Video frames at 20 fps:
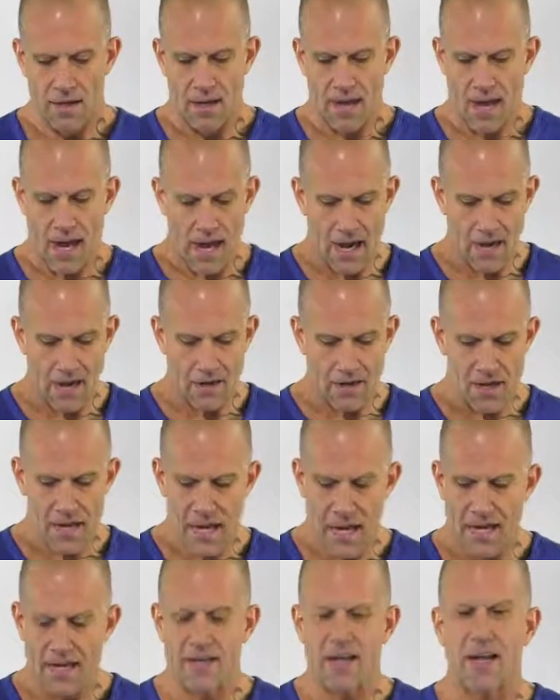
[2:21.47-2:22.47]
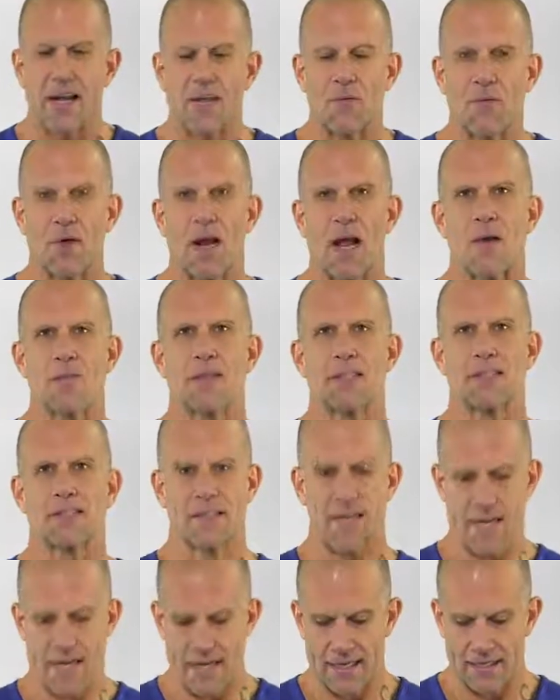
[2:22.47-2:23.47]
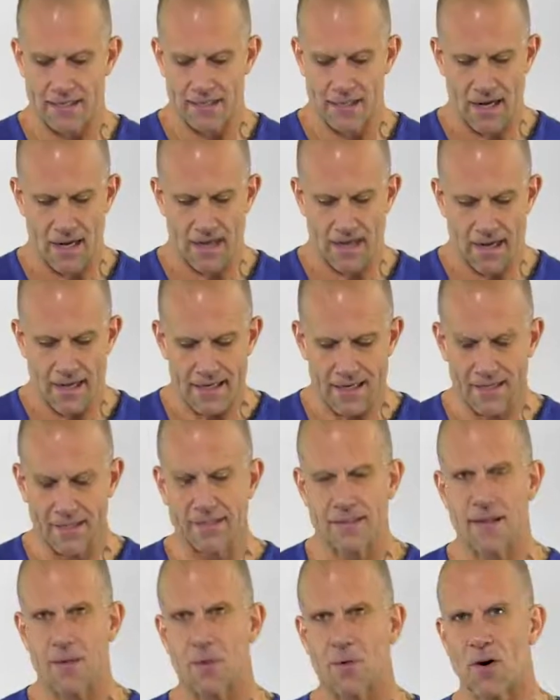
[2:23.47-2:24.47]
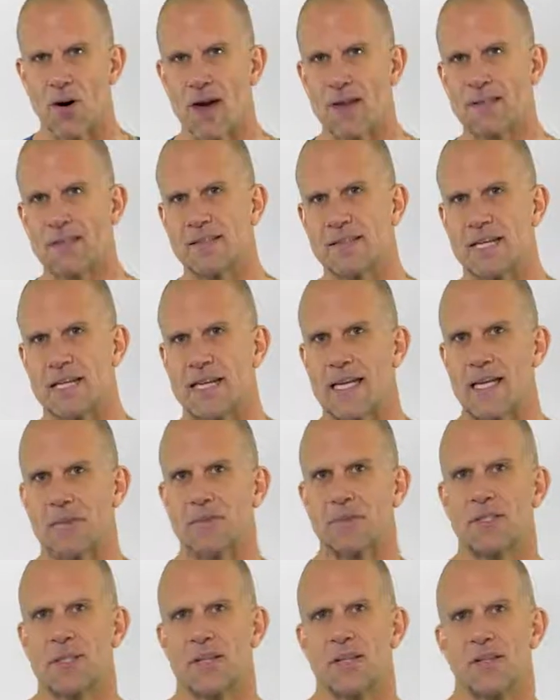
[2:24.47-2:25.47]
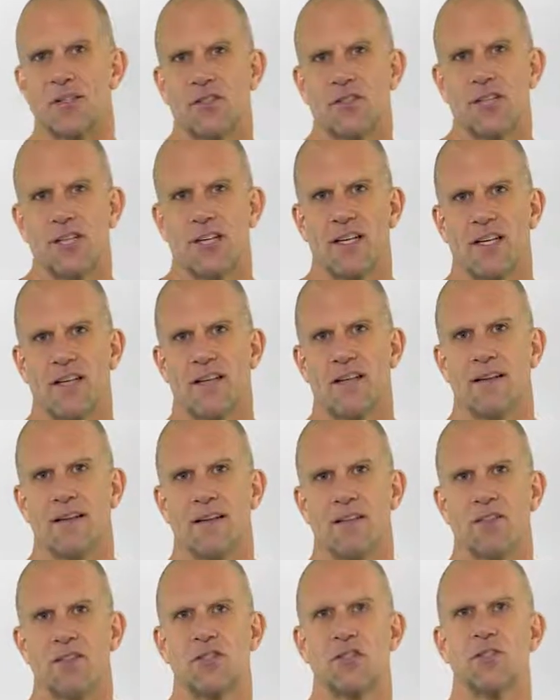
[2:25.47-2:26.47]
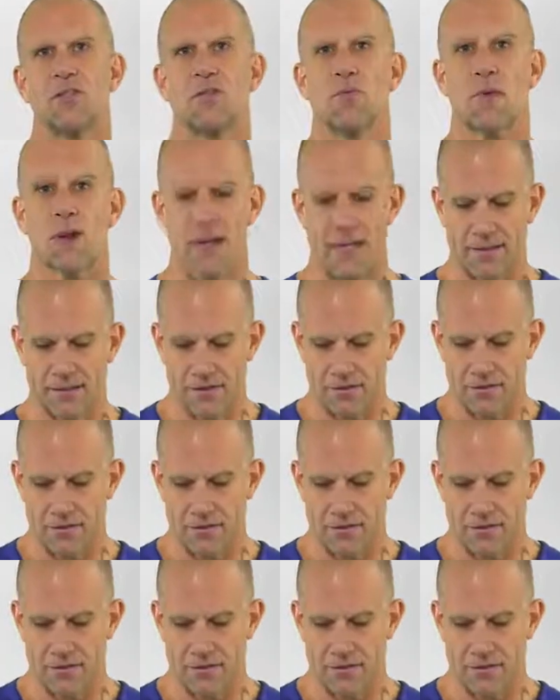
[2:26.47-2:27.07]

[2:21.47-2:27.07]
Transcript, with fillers: Uh, and what I would say is I like to summarize the Gibbs energy in two ways.